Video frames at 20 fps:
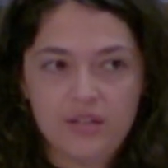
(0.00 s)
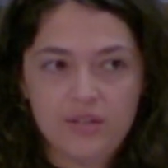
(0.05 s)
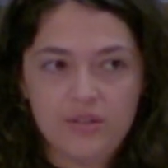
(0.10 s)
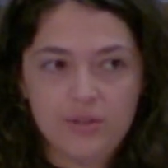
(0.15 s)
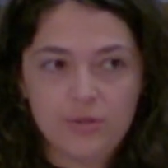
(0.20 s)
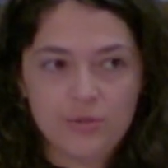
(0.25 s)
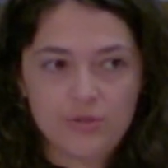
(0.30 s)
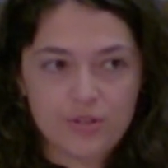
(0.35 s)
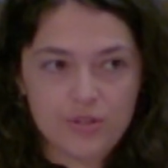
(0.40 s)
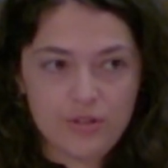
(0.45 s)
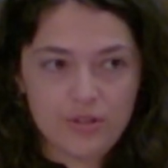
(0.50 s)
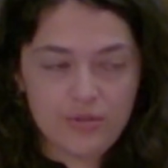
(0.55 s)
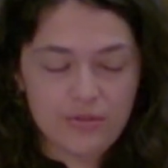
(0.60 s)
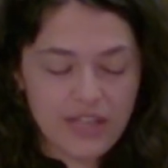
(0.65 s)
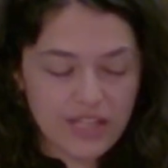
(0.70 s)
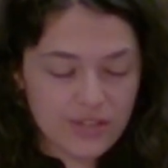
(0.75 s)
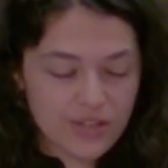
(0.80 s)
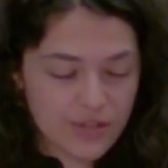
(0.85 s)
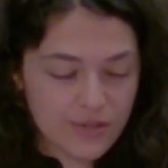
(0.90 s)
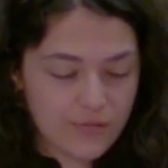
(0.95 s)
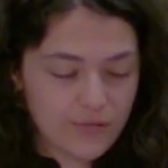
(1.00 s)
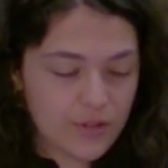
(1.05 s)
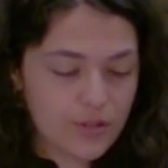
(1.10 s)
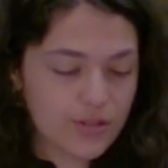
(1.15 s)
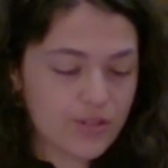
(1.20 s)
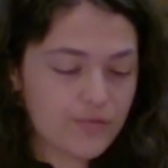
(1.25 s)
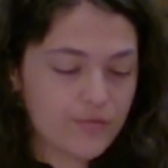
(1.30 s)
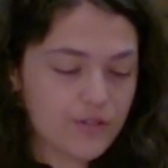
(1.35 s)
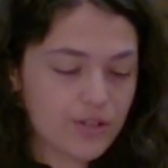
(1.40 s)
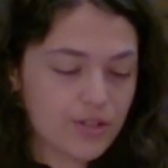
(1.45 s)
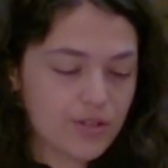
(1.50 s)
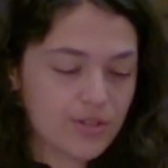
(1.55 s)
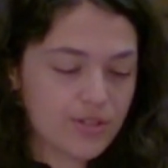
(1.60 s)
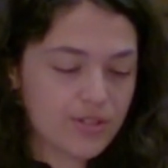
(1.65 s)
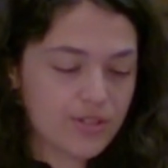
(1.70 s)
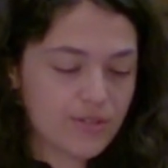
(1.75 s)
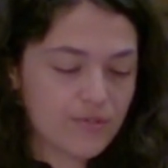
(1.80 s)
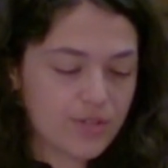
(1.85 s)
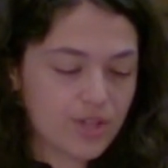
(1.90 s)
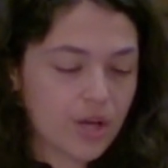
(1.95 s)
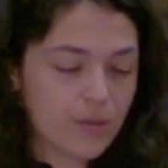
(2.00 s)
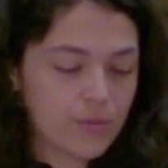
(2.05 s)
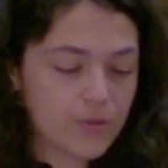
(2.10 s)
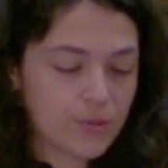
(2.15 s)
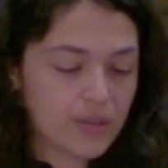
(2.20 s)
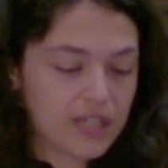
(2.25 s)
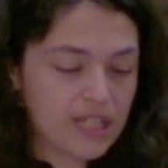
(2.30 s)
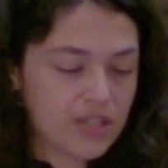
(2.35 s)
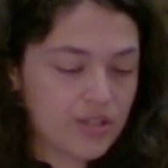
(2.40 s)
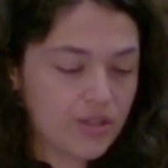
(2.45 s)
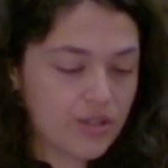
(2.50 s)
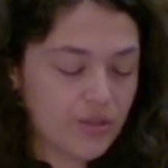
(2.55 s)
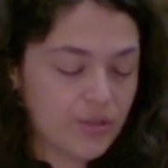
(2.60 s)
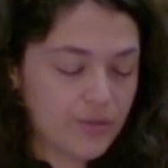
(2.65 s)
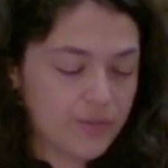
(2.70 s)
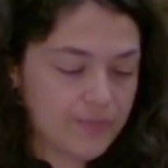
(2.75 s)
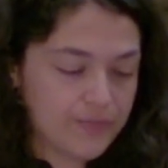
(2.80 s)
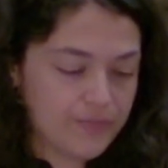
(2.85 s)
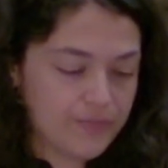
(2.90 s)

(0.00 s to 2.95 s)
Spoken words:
That's the first verse of Psalm 22.